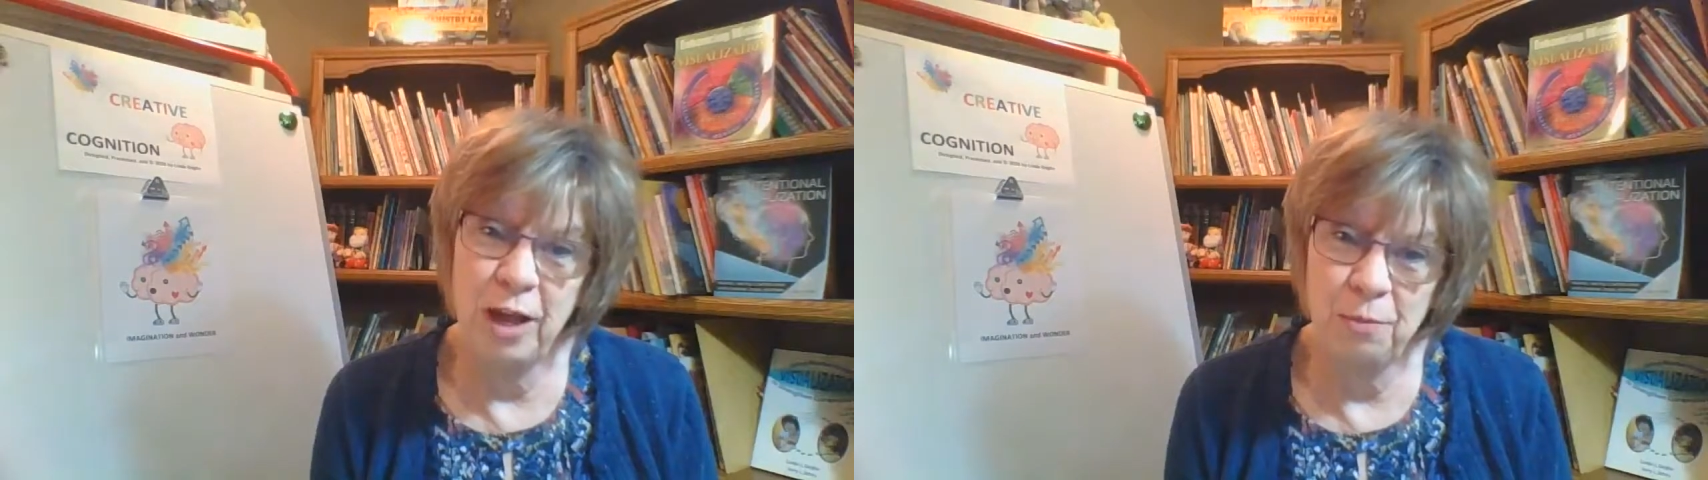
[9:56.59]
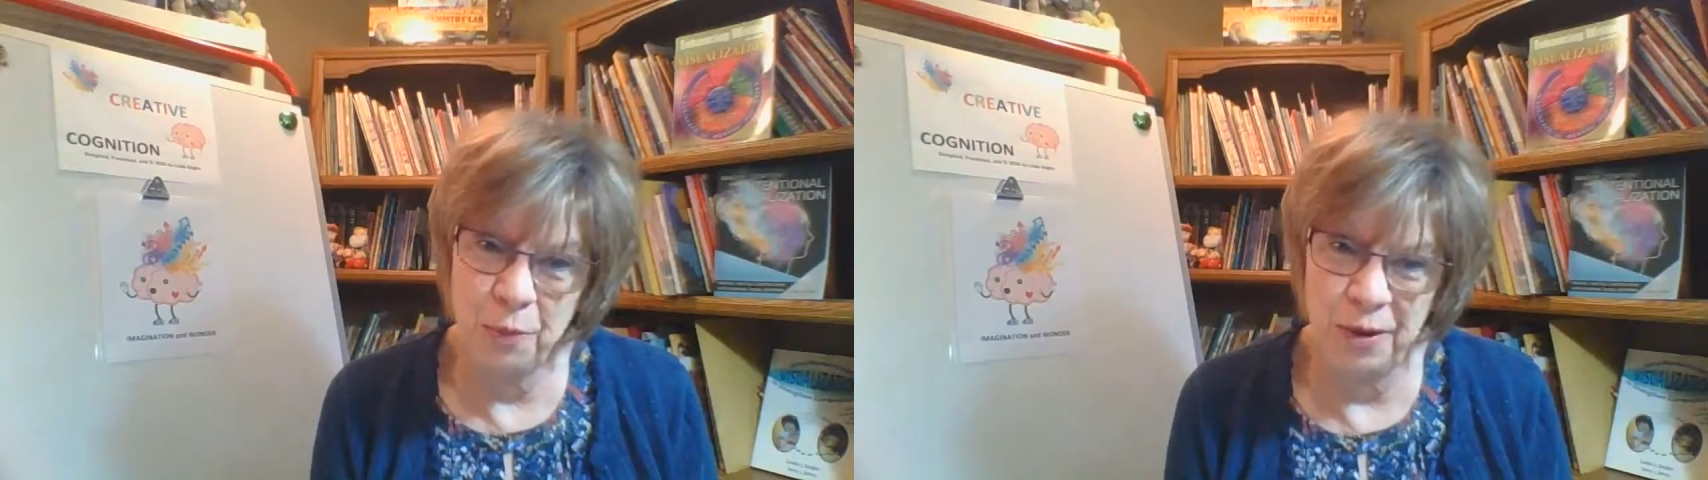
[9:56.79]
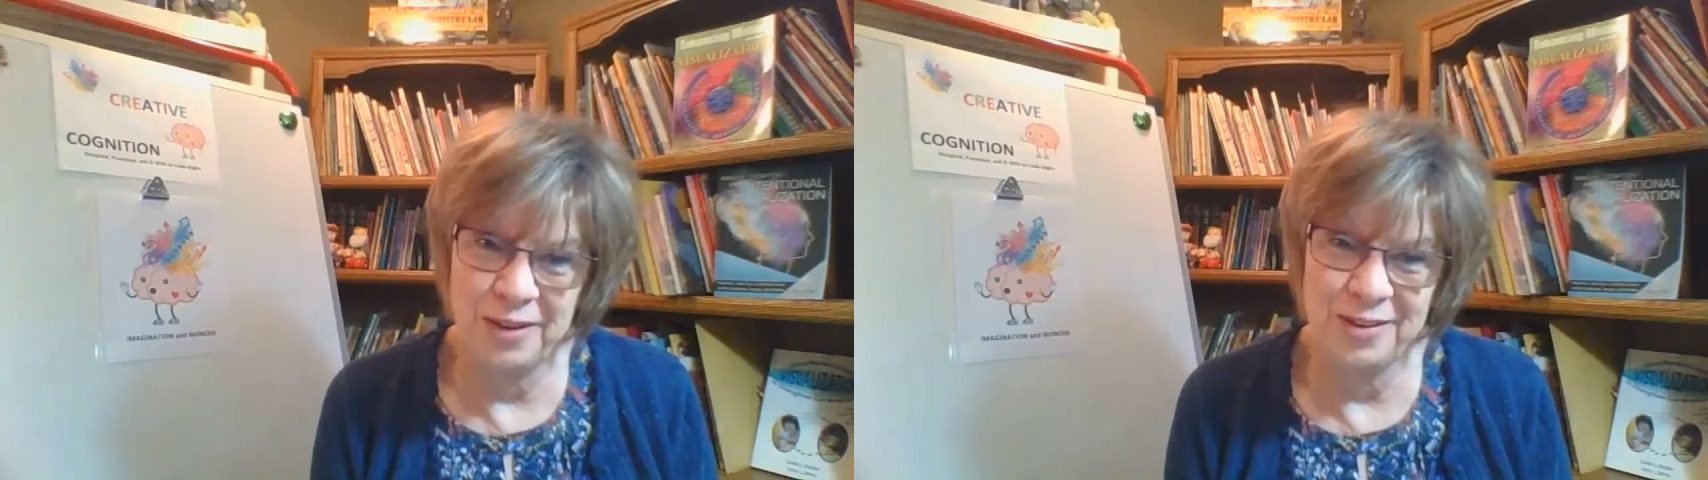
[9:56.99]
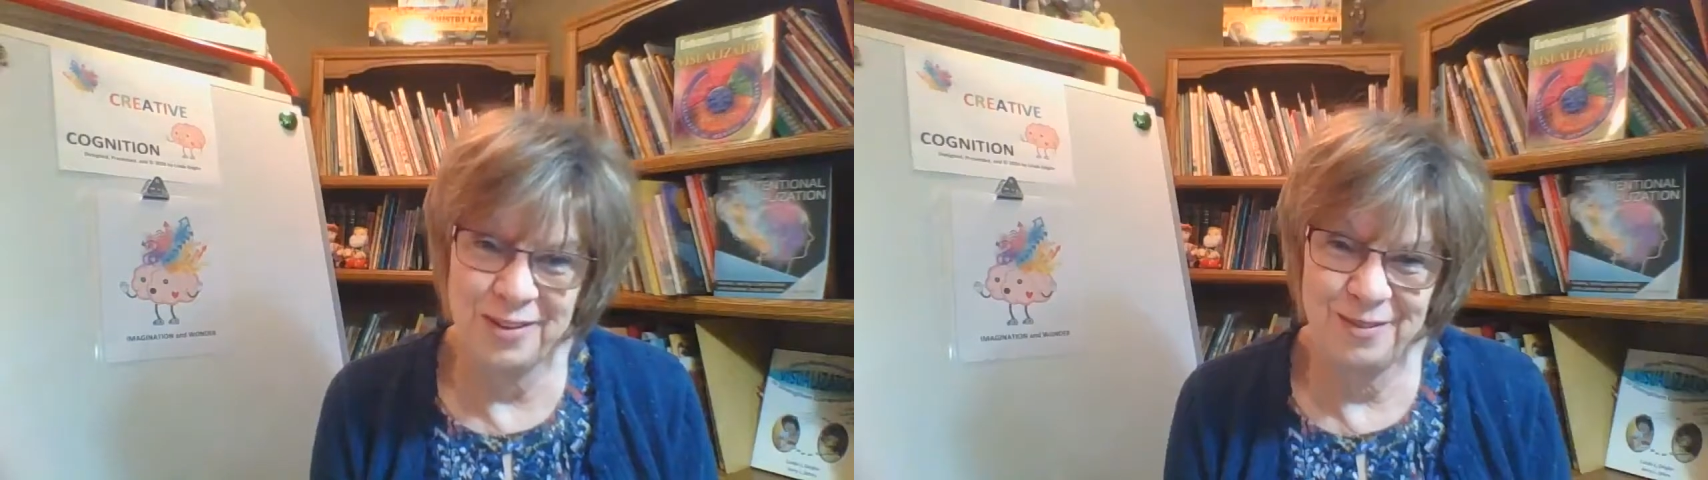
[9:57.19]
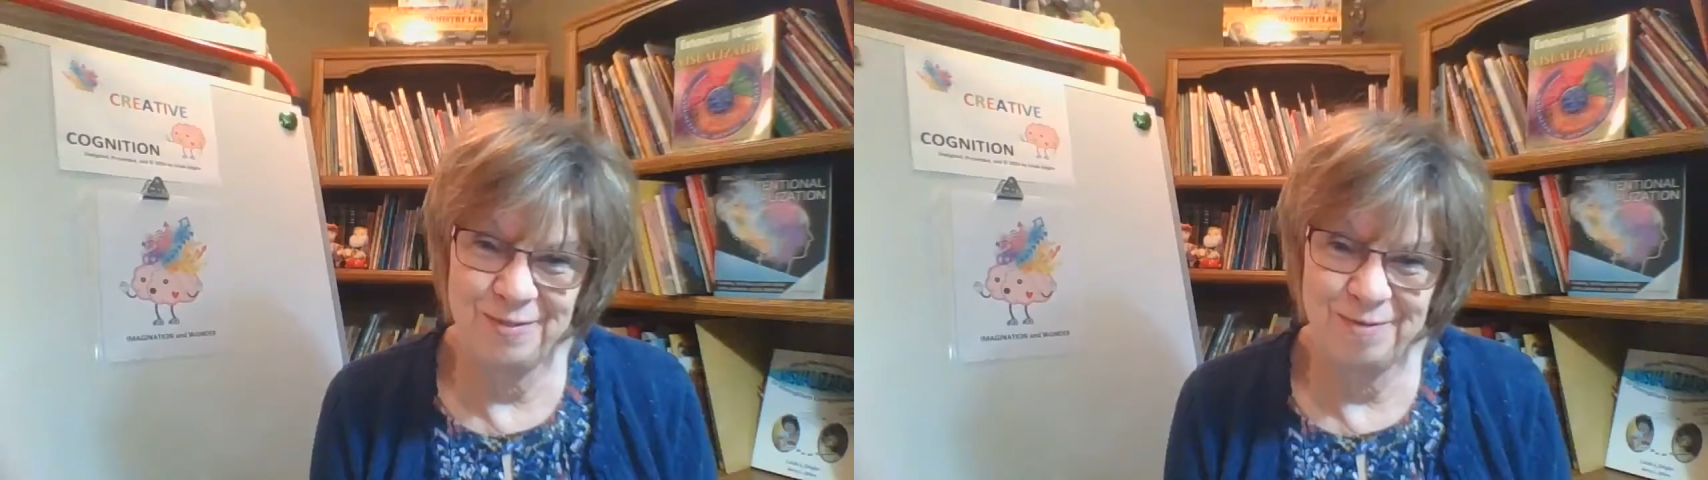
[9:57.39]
and boys?